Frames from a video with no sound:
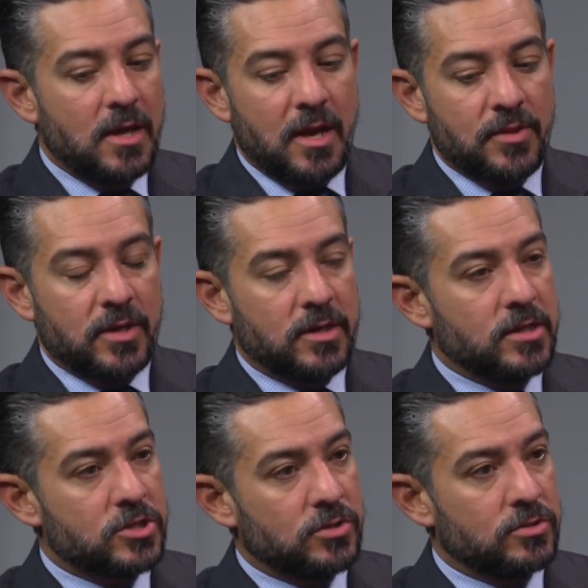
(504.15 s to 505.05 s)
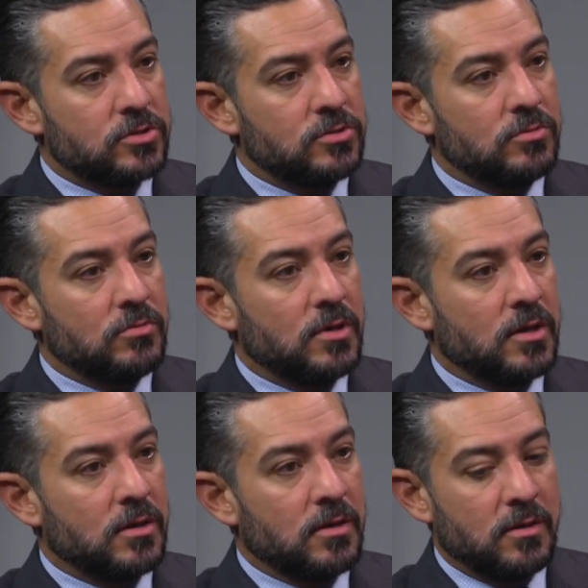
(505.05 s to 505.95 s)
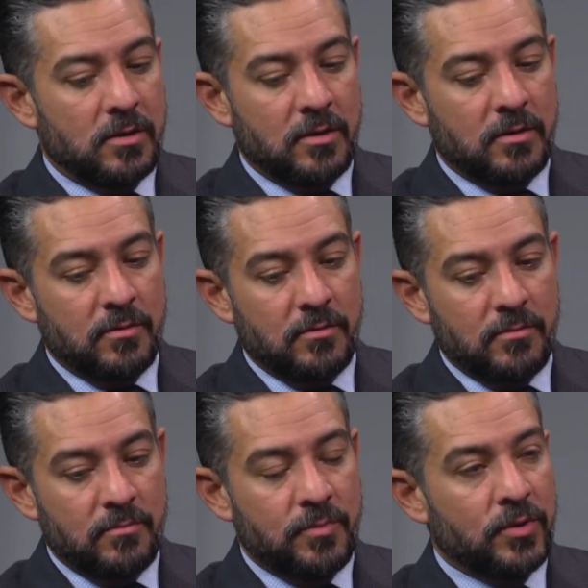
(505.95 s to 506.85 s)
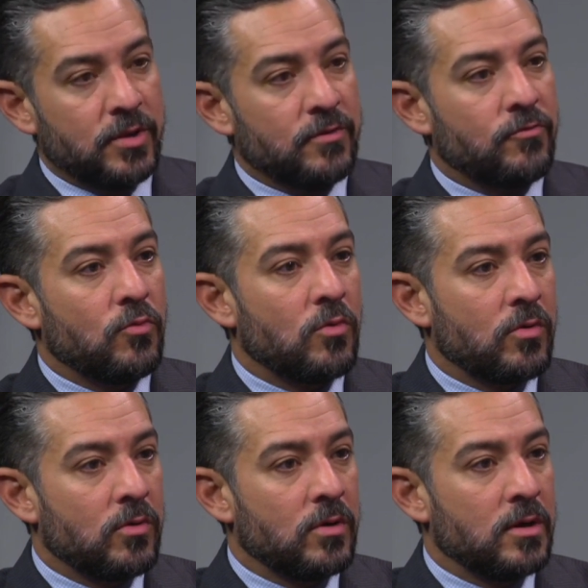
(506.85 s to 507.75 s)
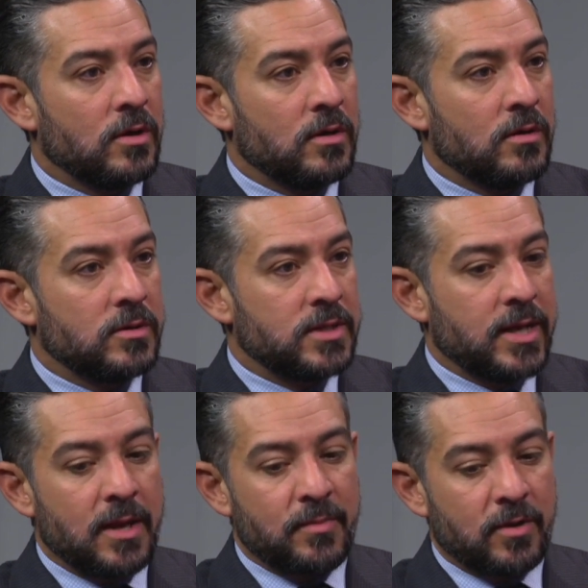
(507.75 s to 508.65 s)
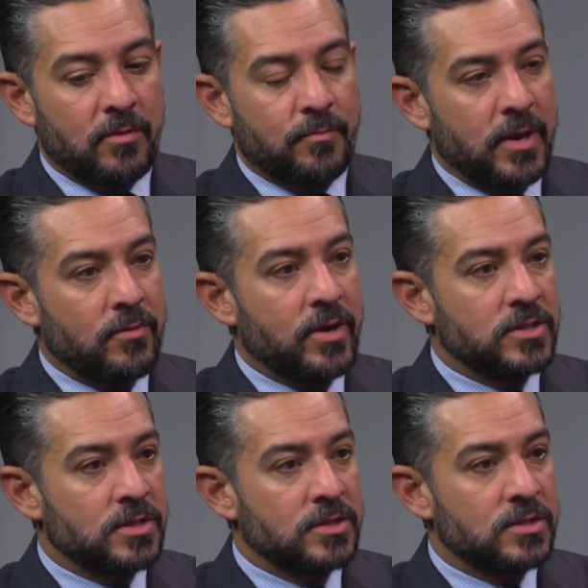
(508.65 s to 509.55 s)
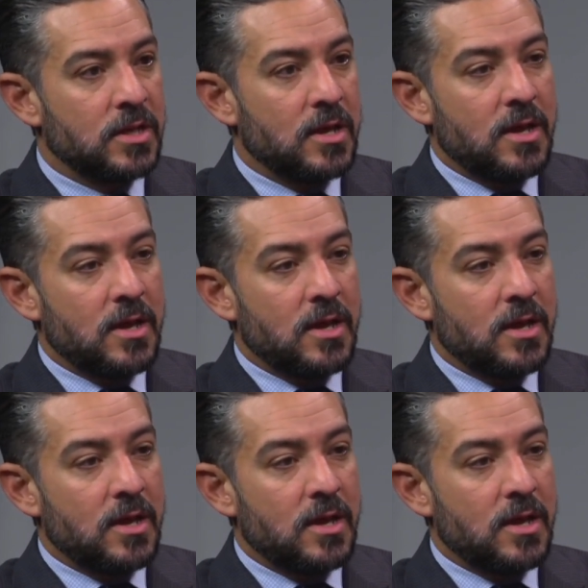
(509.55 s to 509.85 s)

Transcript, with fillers: and then an additional two uh, uh, billion for uh, dynamic pay raises.